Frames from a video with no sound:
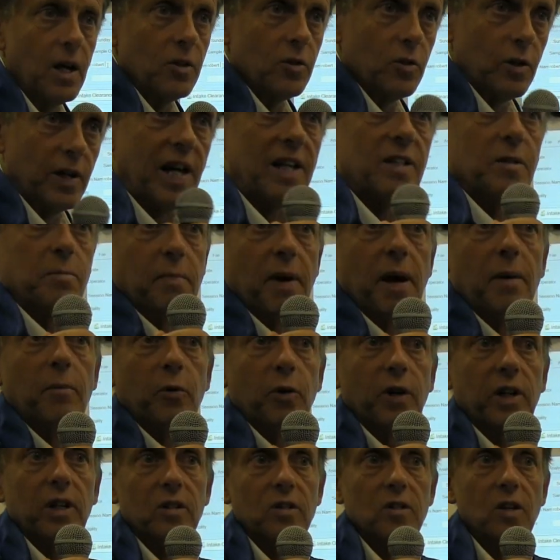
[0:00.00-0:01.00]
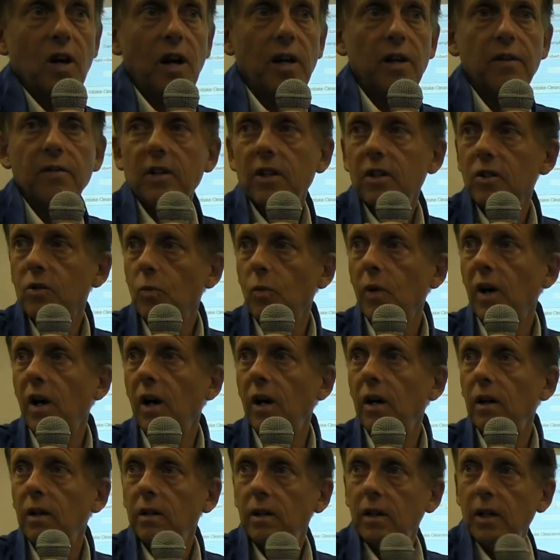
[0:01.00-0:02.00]
So it has memory inside of it as
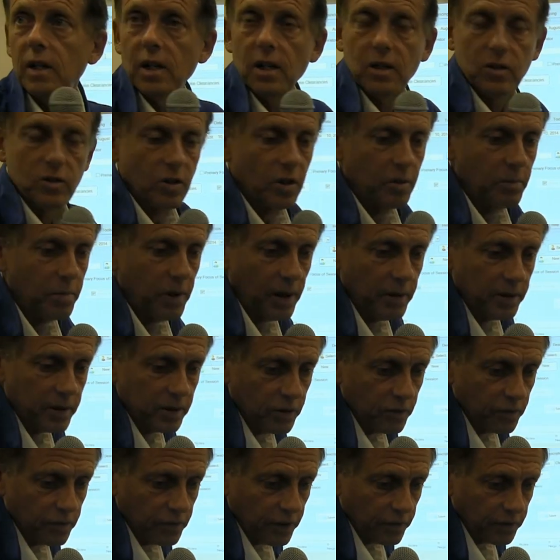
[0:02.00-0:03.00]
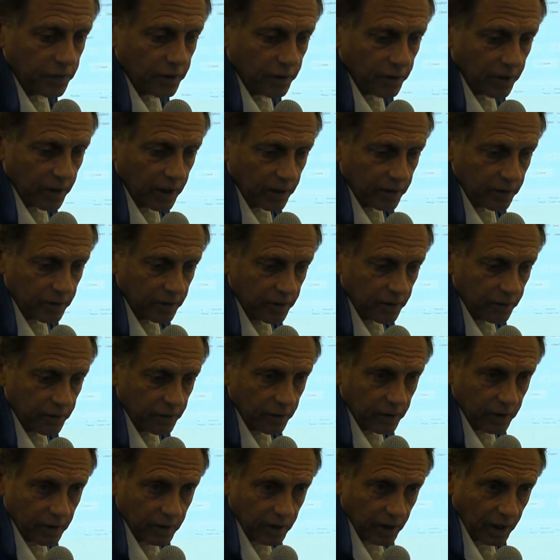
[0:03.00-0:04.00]
well. So you can probably do 50 or 100
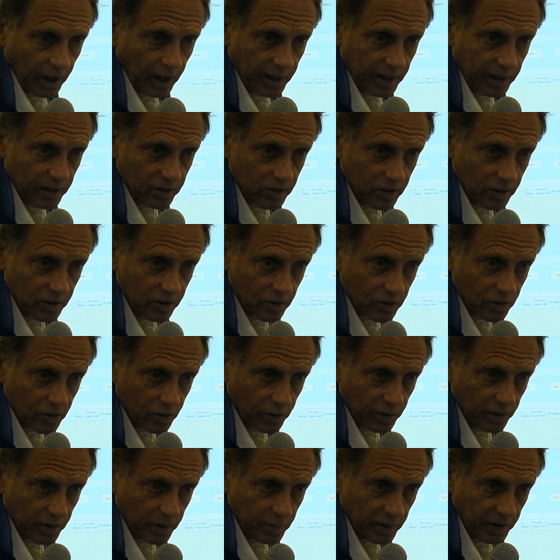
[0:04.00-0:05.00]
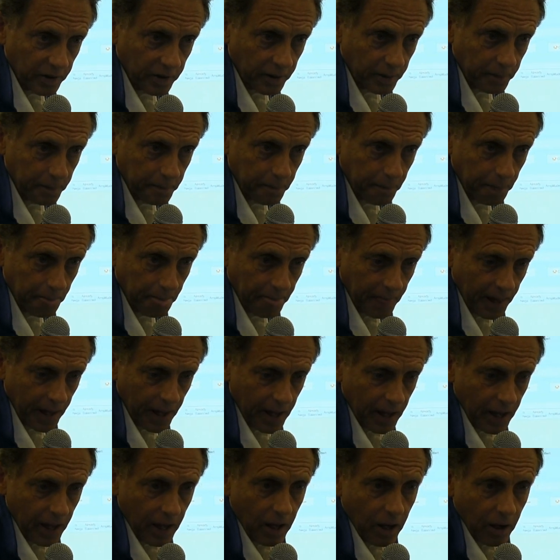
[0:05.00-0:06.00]
different clients and store them in there.
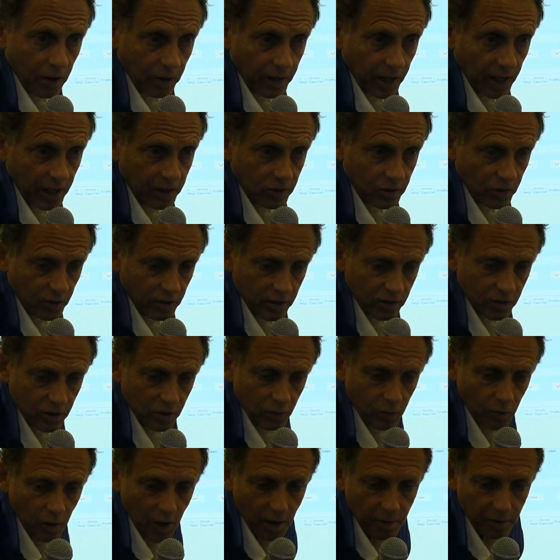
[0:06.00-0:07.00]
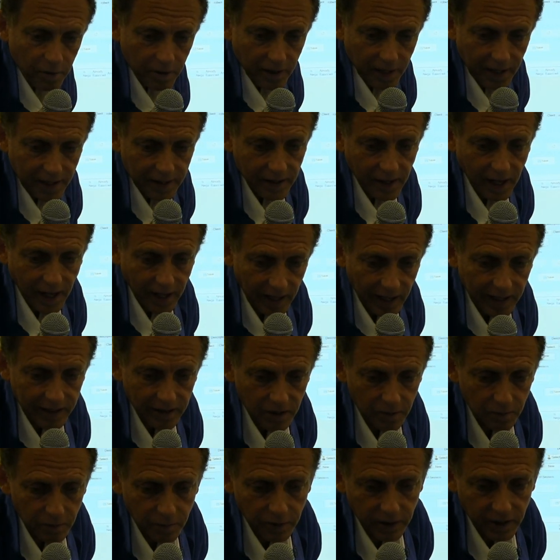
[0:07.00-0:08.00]
Okay, so this is Robert, and I
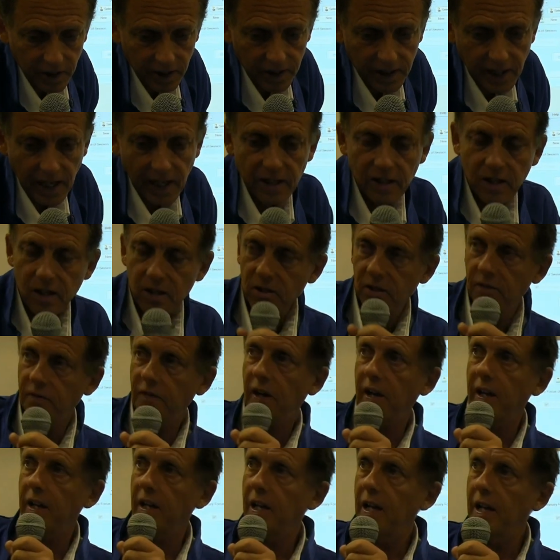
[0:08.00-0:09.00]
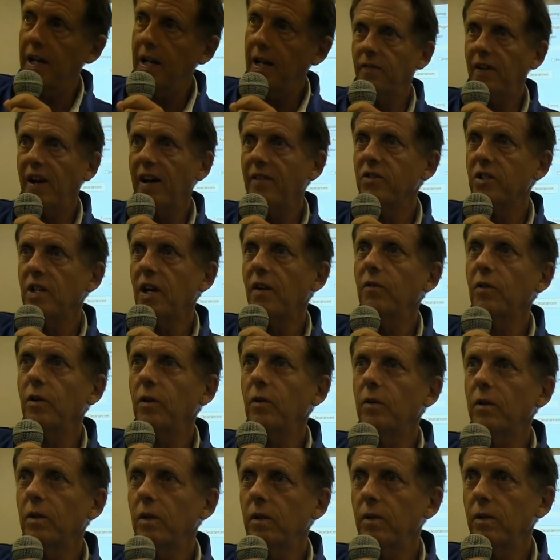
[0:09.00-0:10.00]
like to put the date because if I have
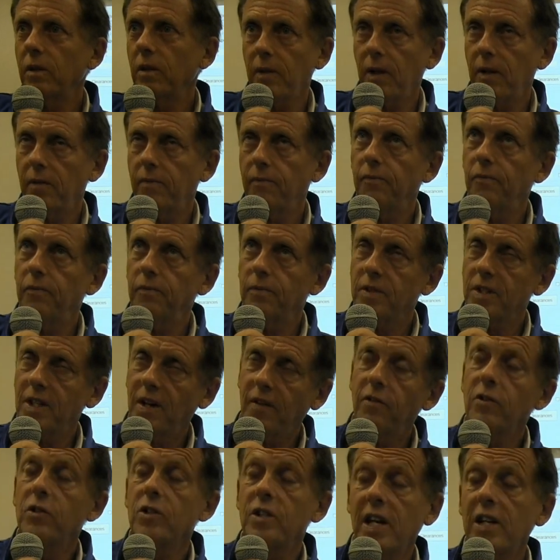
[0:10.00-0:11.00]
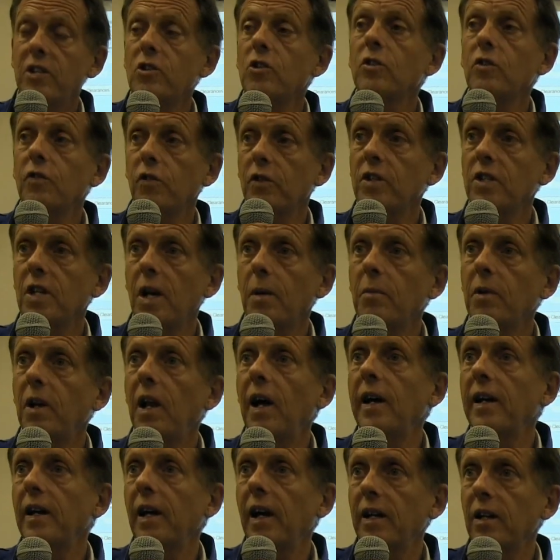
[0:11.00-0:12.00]
several sessions for the same
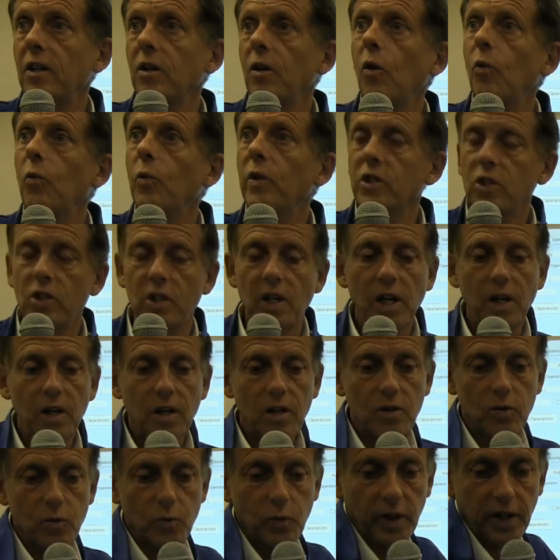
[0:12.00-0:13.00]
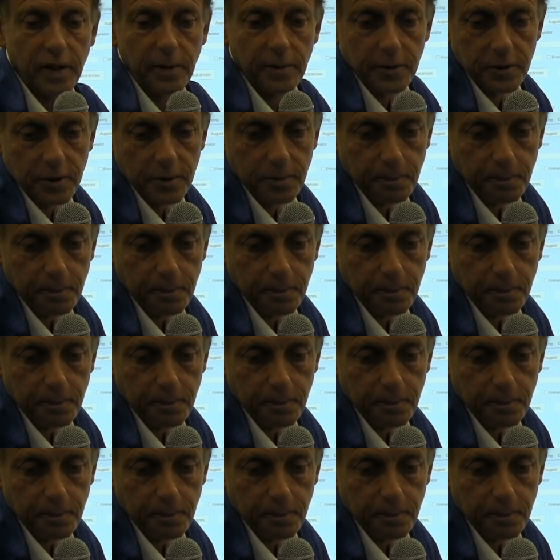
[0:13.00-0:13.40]
client, I can know which date is which.